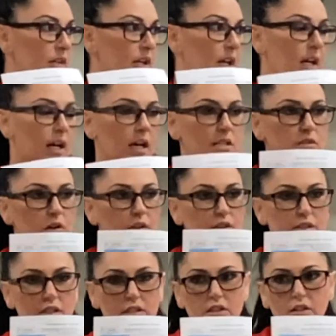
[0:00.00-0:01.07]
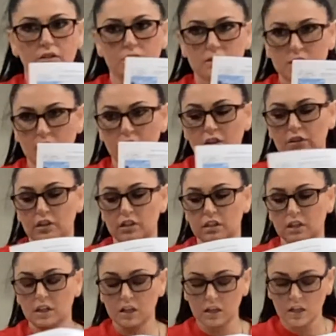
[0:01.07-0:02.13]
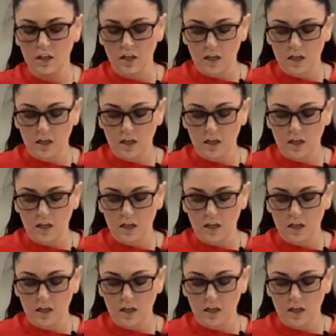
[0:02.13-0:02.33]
Okay, it has all the details that you're going to need.